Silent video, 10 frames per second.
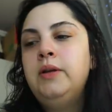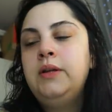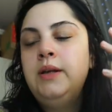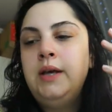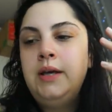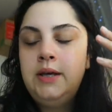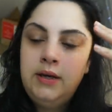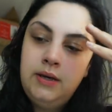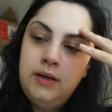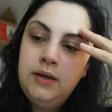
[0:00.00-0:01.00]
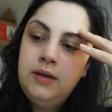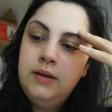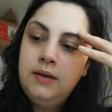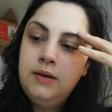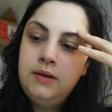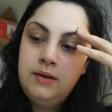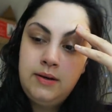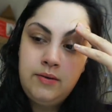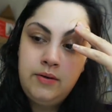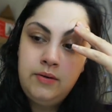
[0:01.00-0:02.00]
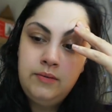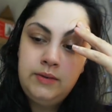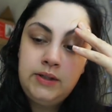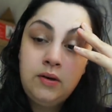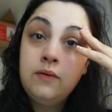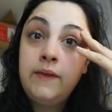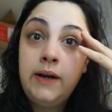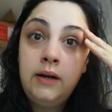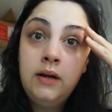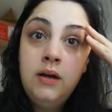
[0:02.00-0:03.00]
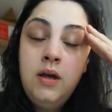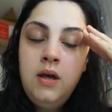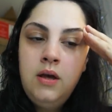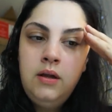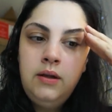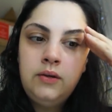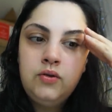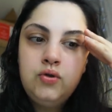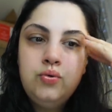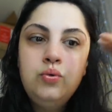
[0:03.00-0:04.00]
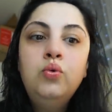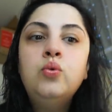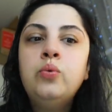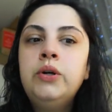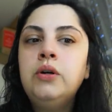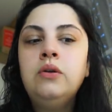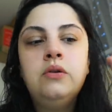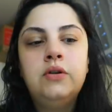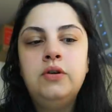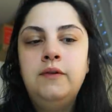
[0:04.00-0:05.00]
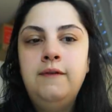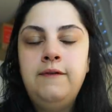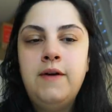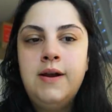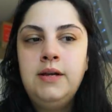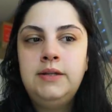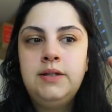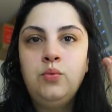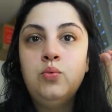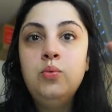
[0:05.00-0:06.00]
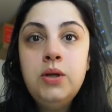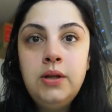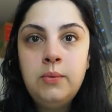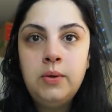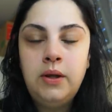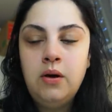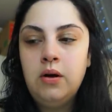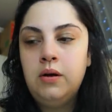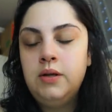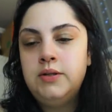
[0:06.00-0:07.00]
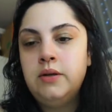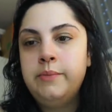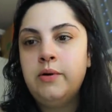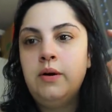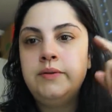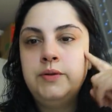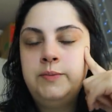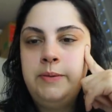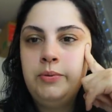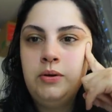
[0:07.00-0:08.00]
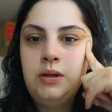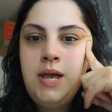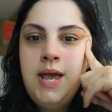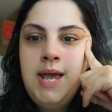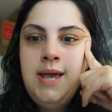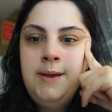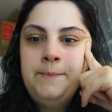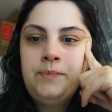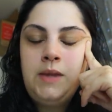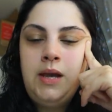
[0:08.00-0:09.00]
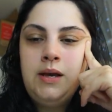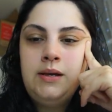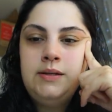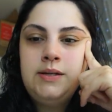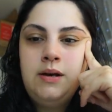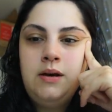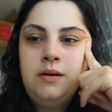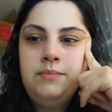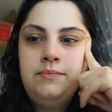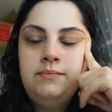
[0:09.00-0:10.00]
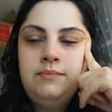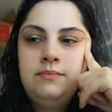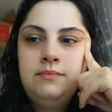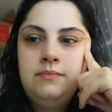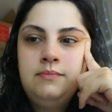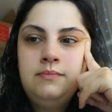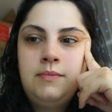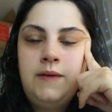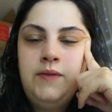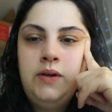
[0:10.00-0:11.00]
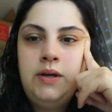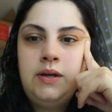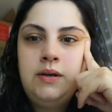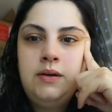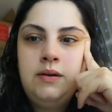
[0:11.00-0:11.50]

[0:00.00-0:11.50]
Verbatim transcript: in like, I don't know, it's hard to find like a true, real good friend. It's really, really hard to come across those people. And um, I feel like